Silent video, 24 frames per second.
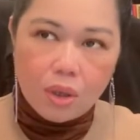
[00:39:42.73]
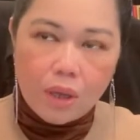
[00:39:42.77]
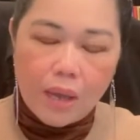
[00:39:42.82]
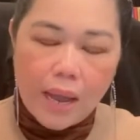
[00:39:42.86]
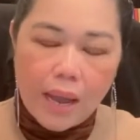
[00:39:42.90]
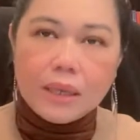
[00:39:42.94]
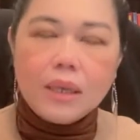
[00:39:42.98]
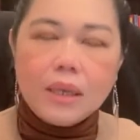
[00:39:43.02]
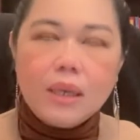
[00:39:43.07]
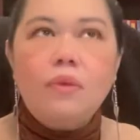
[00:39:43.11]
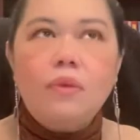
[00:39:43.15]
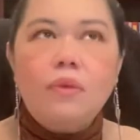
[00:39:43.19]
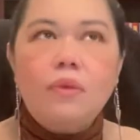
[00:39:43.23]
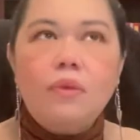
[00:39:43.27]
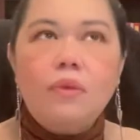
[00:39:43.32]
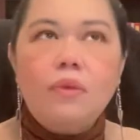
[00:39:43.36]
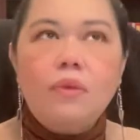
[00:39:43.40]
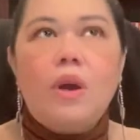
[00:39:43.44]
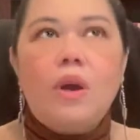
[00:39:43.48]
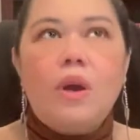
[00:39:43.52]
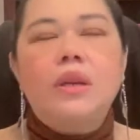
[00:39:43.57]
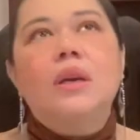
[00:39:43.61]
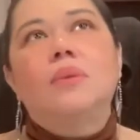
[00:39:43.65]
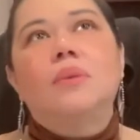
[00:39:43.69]
I think
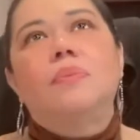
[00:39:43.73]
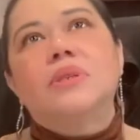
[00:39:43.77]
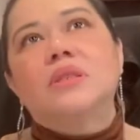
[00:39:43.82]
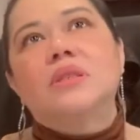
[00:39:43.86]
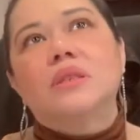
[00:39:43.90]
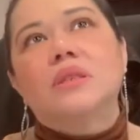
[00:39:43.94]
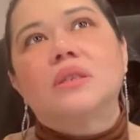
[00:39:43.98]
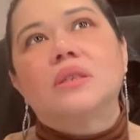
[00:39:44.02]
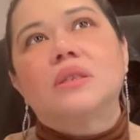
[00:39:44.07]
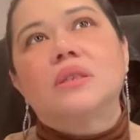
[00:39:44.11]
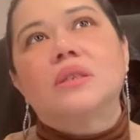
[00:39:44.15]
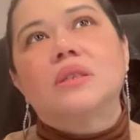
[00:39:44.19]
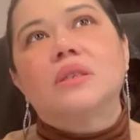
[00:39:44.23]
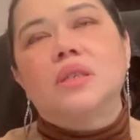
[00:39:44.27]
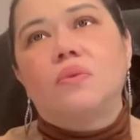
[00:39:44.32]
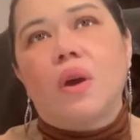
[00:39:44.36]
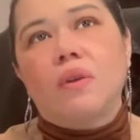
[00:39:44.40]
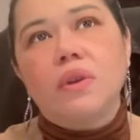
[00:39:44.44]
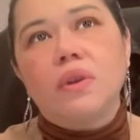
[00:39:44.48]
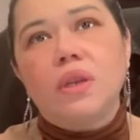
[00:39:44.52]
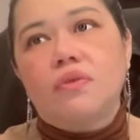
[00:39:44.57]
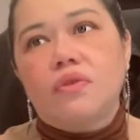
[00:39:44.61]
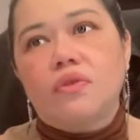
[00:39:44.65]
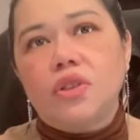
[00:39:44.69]
running a business is very
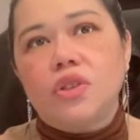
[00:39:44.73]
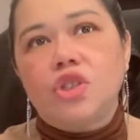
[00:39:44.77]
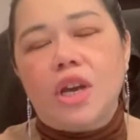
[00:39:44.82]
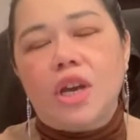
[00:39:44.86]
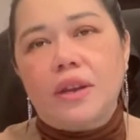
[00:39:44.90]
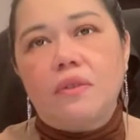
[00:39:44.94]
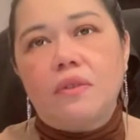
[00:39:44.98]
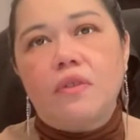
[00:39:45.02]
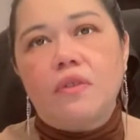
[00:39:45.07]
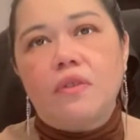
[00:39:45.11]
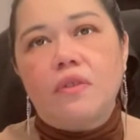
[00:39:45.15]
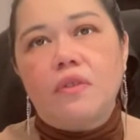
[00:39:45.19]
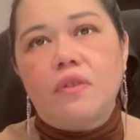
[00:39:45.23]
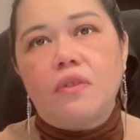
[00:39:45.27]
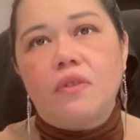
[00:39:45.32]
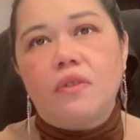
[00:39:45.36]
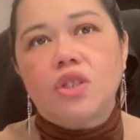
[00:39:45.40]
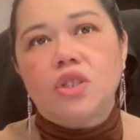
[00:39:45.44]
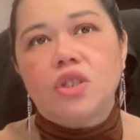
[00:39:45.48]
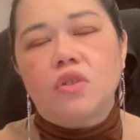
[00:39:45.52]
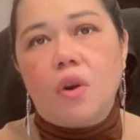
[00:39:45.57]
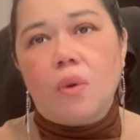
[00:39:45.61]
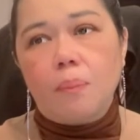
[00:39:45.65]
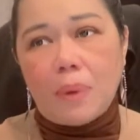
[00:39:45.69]
different generation
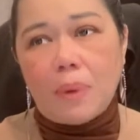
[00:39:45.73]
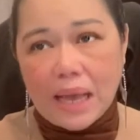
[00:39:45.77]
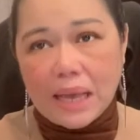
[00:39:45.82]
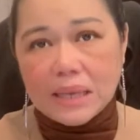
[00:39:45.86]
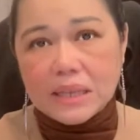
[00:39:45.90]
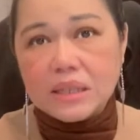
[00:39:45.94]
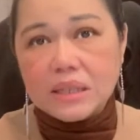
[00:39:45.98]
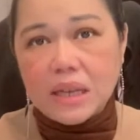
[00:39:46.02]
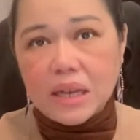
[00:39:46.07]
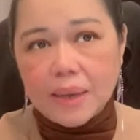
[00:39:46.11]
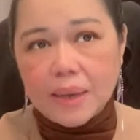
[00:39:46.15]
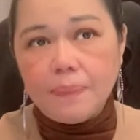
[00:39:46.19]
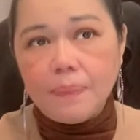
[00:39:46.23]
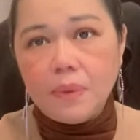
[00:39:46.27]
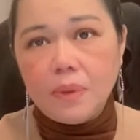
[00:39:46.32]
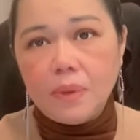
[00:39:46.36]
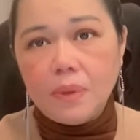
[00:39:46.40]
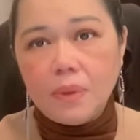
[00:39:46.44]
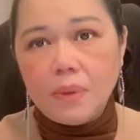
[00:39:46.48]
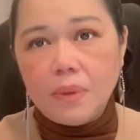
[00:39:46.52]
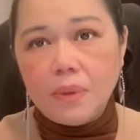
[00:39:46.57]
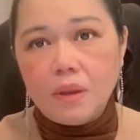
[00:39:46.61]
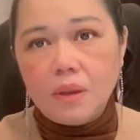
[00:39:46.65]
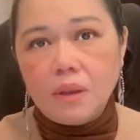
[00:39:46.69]
from last time.
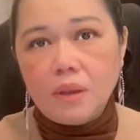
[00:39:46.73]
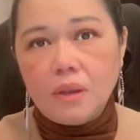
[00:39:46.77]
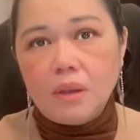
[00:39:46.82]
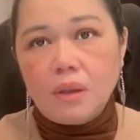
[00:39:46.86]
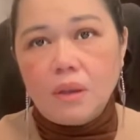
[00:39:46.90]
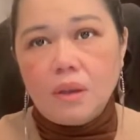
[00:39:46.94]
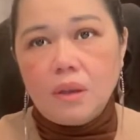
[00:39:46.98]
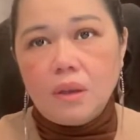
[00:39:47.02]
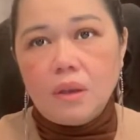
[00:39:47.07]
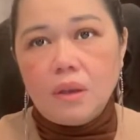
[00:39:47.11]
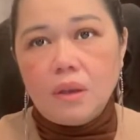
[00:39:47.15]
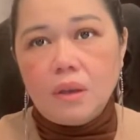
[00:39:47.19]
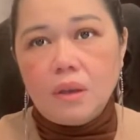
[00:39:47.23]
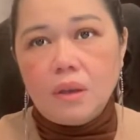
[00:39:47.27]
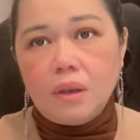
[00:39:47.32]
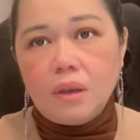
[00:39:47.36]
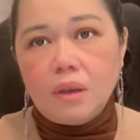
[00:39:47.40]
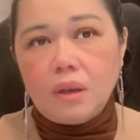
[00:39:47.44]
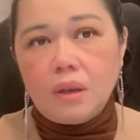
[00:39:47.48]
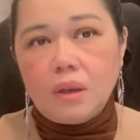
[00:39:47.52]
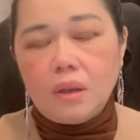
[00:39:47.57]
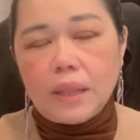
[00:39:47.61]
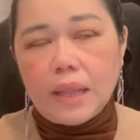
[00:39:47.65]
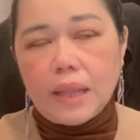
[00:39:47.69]

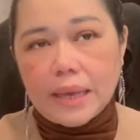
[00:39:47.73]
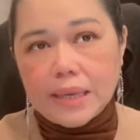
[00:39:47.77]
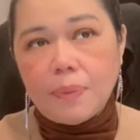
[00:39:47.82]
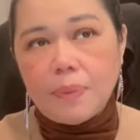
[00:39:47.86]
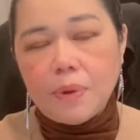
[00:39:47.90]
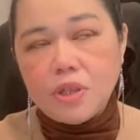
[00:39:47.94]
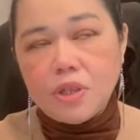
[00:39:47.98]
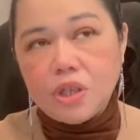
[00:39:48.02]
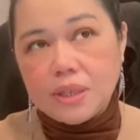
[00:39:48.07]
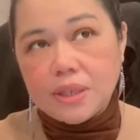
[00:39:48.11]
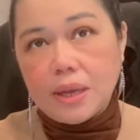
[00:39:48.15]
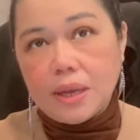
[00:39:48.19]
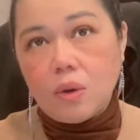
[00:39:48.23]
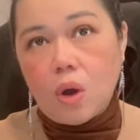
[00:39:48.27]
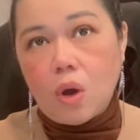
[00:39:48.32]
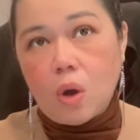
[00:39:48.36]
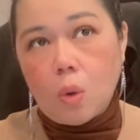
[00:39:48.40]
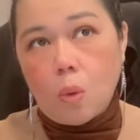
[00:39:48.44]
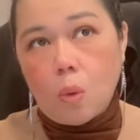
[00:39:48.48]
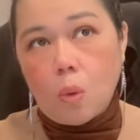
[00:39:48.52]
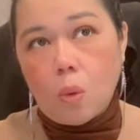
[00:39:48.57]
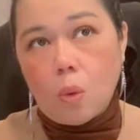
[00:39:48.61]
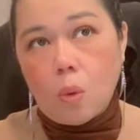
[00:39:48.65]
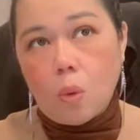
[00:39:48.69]
Like example, just now
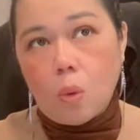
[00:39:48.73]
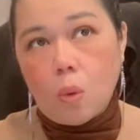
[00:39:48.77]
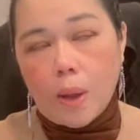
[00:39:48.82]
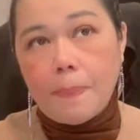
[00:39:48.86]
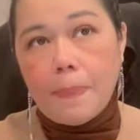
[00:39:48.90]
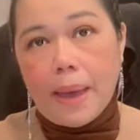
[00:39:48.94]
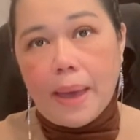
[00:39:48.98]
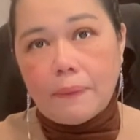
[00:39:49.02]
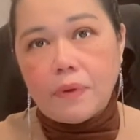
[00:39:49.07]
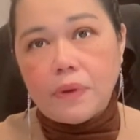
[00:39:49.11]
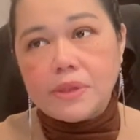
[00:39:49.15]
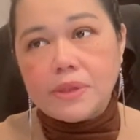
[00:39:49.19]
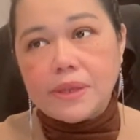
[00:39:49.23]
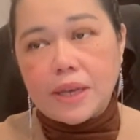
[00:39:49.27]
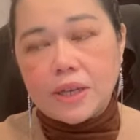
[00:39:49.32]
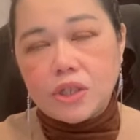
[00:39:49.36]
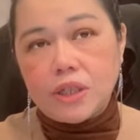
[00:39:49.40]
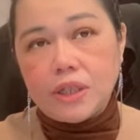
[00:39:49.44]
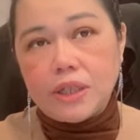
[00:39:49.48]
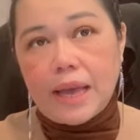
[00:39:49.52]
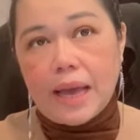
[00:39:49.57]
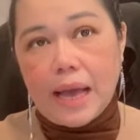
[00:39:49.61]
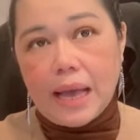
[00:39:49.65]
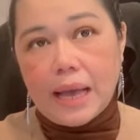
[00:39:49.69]
got one parents
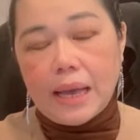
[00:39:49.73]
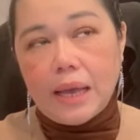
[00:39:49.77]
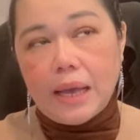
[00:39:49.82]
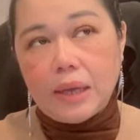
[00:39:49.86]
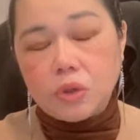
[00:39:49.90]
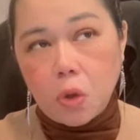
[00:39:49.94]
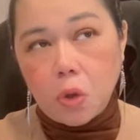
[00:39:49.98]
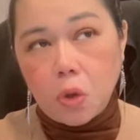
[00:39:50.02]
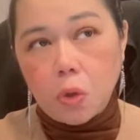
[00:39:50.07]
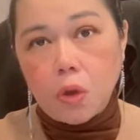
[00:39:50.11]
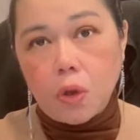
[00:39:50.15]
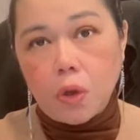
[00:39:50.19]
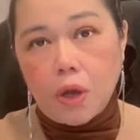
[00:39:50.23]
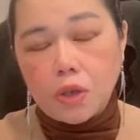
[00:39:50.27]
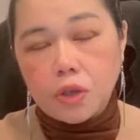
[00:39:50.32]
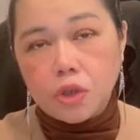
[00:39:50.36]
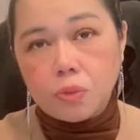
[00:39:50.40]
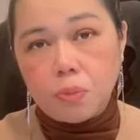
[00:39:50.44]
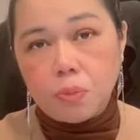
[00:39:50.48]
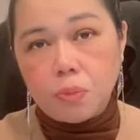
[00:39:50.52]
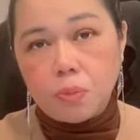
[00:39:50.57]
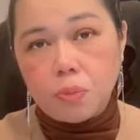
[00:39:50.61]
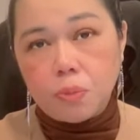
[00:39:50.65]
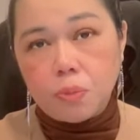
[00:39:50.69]
actually
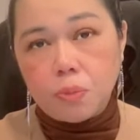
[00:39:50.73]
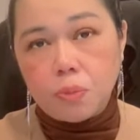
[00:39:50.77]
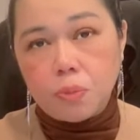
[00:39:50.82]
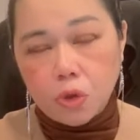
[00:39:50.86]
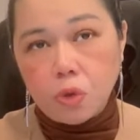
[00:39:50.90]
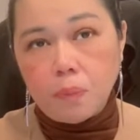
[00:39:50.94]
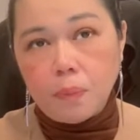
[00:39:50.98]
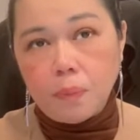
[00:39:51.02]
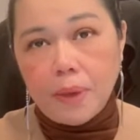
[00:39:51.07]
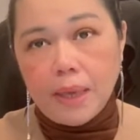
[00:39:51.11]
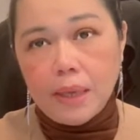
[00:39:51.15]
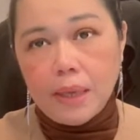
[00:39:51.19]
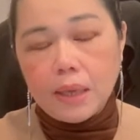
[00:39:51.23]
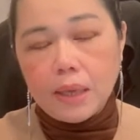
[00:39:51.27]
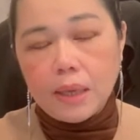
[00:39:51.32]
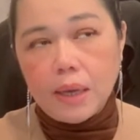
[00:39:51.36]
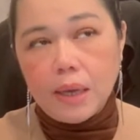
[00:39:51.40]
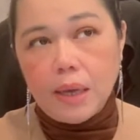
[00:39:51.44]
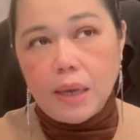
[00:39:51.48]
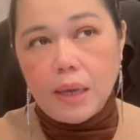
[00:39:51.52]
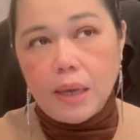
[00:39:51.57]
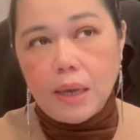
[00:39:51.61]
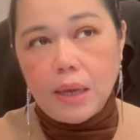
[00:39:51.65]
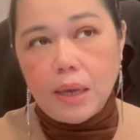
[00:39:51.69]
spoke to me.
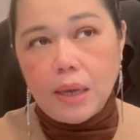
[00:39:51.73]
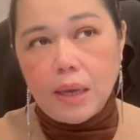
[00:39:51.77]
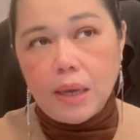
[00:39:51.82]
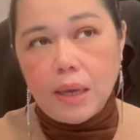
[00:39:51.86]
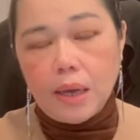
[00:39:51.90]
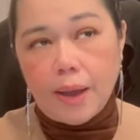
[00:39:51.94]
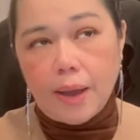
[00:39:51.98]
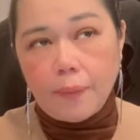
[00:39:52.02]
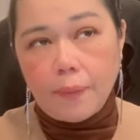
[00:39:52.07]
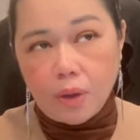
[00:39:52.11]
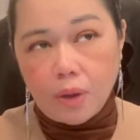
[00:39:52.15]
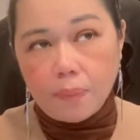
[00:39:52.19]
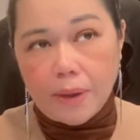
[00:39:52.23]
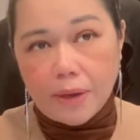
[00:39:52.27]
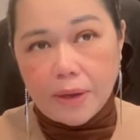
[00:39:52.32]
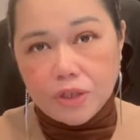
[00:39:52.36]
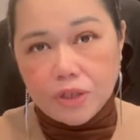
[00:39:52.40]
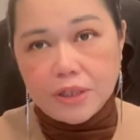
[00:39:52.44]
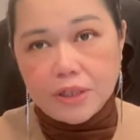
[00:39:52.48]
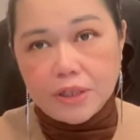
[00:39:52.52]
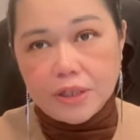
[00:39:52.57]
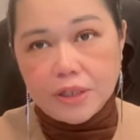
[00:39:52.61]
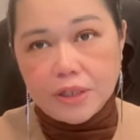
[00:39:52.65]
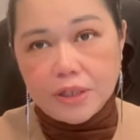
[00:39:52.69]
I will not
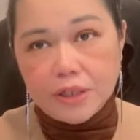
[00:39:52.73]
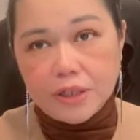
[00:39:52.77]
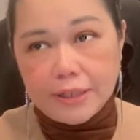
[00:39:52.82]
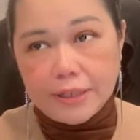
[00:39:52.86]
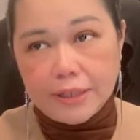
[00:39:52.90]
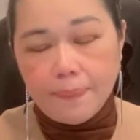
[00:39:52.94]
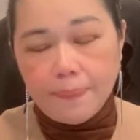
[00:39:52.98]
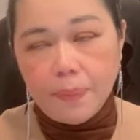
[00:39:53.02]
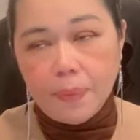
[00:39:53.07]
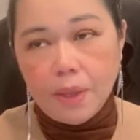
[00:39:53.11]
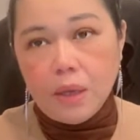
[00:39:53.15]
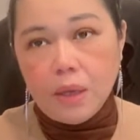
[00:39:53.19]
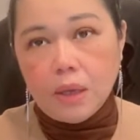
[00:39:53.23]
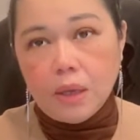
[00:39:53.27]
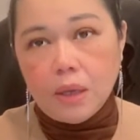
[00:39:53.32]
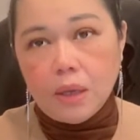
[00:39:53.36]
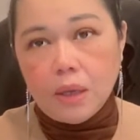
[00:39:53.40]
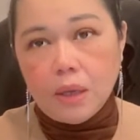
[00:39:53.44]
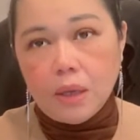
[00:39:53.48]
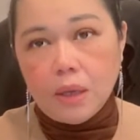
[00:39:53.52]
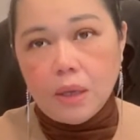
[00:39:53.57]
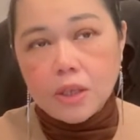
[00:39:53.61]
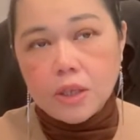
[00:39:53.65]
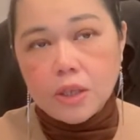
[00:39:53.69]
mention the name.
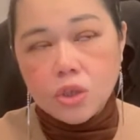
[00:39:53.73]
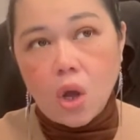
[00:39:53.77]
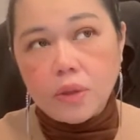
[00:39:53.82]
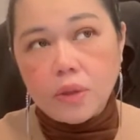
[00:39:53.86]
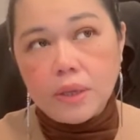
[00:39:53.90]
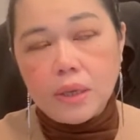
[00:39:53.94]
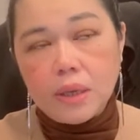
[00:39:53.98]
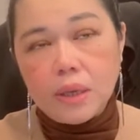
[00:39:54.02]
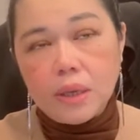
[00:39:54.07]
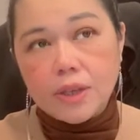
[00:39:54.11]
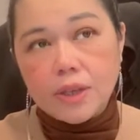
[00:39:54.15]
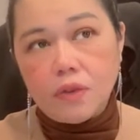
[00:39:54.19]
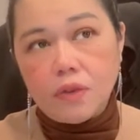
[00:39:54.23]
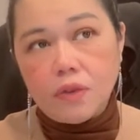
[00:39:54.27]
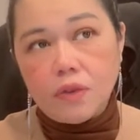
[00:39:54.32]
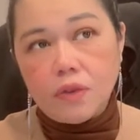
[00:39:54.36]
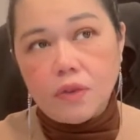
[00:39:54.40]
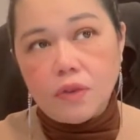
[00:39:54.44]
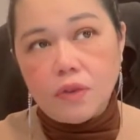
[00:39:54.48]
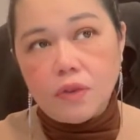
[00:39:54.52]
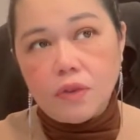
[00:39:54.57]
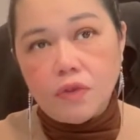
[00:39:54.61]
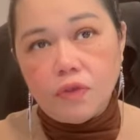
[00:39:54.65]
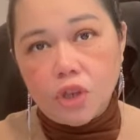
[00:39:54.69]
His daughter actually
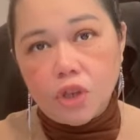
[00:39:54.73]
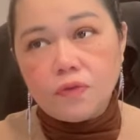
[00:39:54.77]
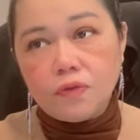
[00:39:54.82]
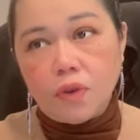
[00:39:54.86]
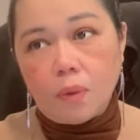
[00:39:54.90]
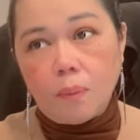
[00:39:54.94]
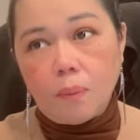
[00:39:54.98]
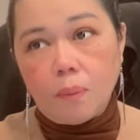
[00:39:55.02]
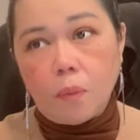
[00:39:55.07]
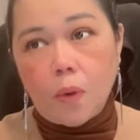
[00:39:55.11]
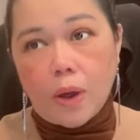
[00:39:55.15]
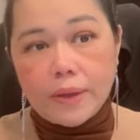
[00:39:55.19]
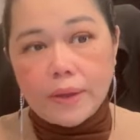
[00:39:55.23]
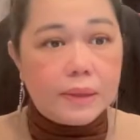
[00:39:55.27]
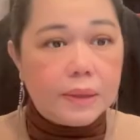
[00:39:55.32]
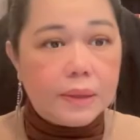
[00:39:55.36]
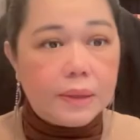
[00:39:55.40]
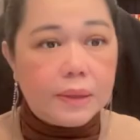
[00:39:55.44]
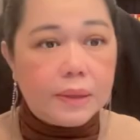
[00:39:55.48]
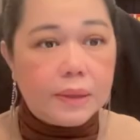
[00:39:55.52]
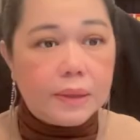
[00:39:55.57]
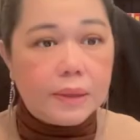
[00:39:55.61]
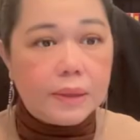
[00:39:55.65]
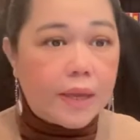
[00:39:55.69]
finished from one
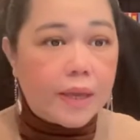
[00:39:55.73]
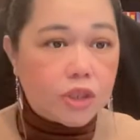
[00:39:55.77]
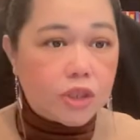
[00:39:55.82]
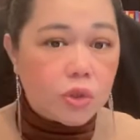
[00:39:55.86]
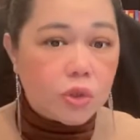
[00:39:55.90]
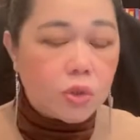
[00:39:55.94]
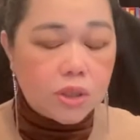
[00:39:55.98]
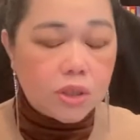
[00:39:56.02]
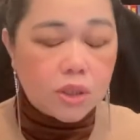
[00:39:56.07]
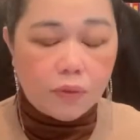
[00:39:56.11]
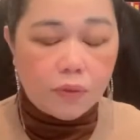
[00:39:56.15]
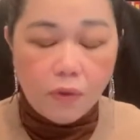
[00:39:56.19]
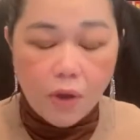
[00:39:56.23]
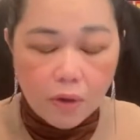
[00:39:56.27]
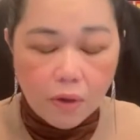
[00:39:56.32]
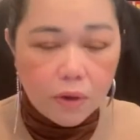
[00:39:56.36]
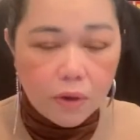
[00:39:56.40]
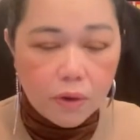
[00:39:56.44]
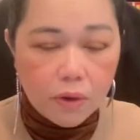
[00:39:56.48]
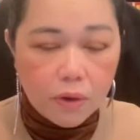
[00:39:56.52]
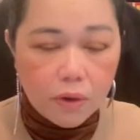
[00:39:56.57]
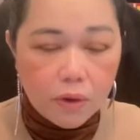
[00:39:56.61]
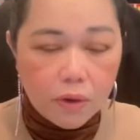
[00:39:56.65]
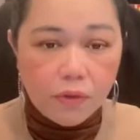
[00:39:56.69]
international school. It's a
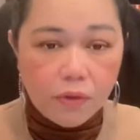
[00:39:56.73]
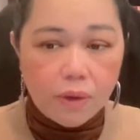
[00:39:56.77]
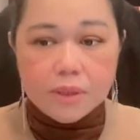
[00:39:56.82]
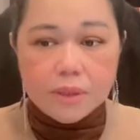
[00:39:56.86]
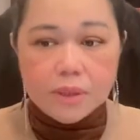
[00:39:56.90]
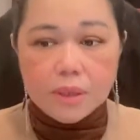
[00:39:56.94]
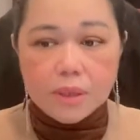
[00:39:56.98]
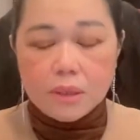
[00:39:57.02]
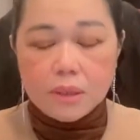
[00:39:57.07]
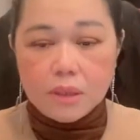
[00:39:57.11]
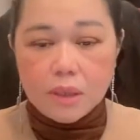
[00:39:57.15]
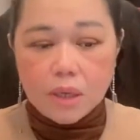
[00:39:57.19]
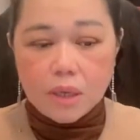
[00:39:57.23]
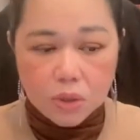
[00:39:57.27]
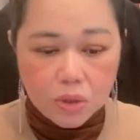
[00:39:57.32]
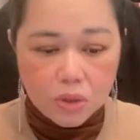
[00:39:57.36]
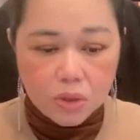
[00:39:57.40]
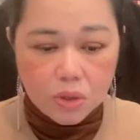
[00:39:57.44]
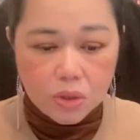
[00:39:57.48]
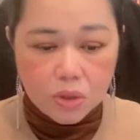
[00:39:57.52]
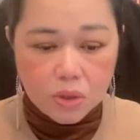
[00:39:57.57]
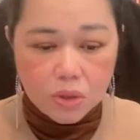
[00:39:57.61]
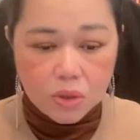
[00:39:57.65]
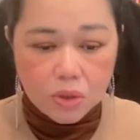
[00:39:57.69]
very famous
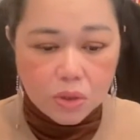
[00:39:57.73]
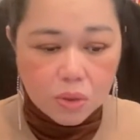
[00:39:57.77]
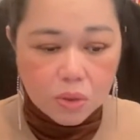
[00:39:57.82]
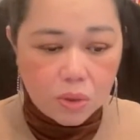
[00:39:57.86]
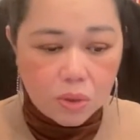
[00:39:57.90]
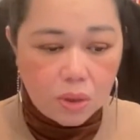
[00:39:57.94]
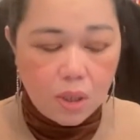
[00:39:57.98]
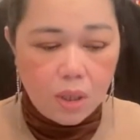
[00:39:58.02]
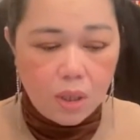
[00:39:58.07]
international school.